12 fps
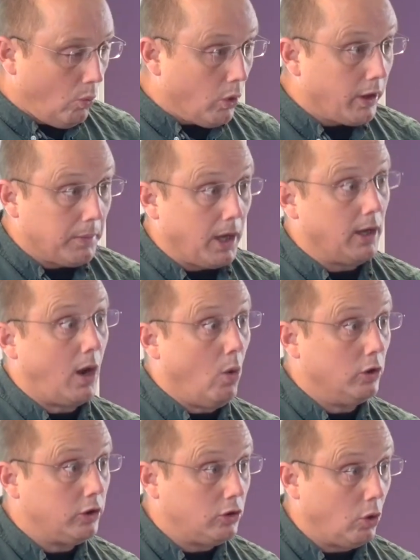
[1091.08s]
What I'm going to go
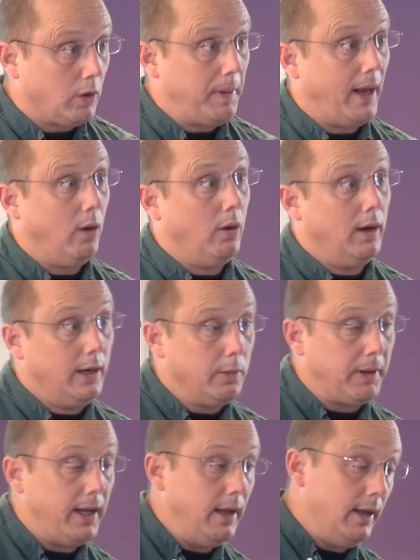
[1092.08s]
on to talk about a little
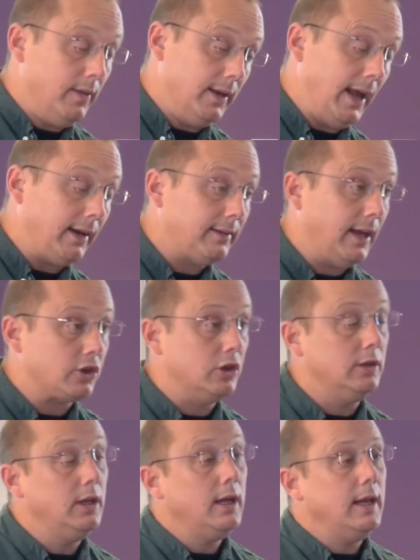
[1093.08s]
bit in the next
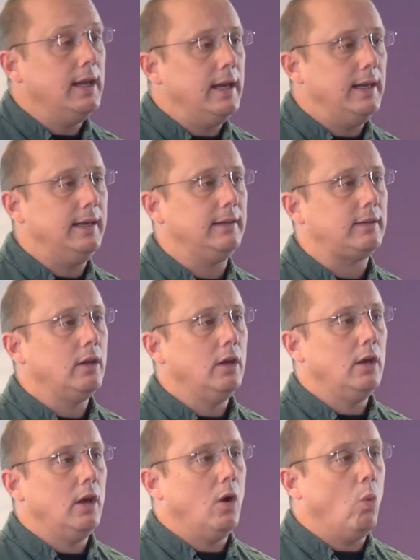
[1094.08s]
section is
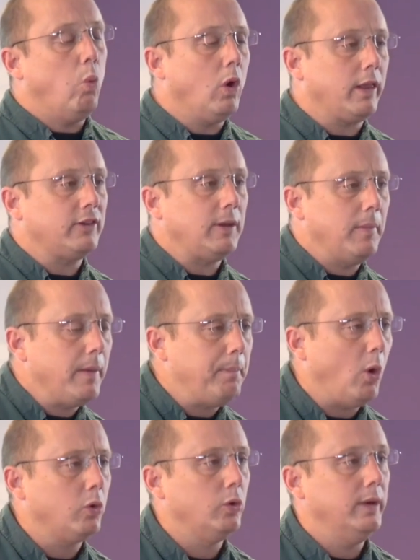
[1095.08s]
what are some of the
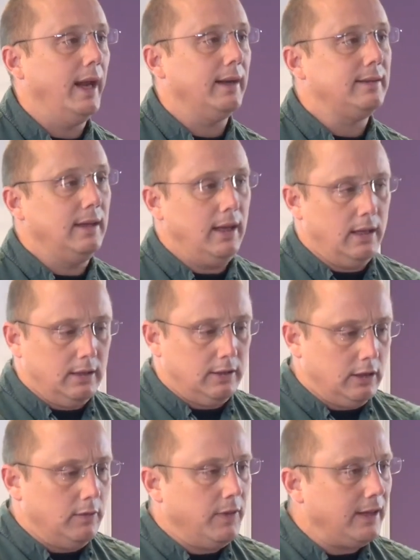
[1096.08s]
bottlenecks.
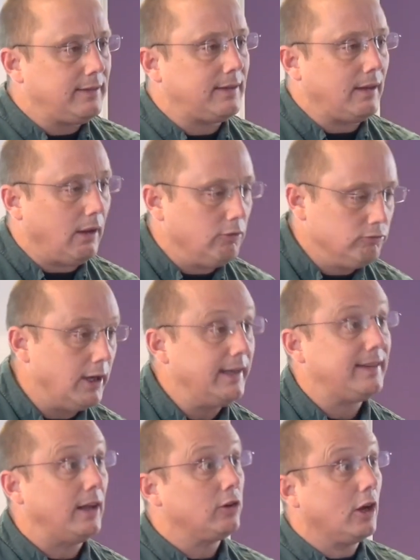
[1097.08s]
This really
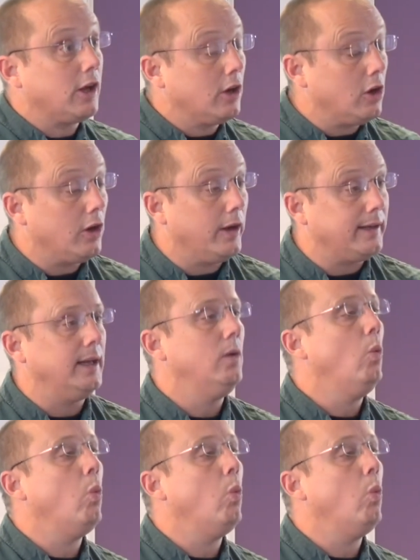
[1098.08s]
sounds like a good idea.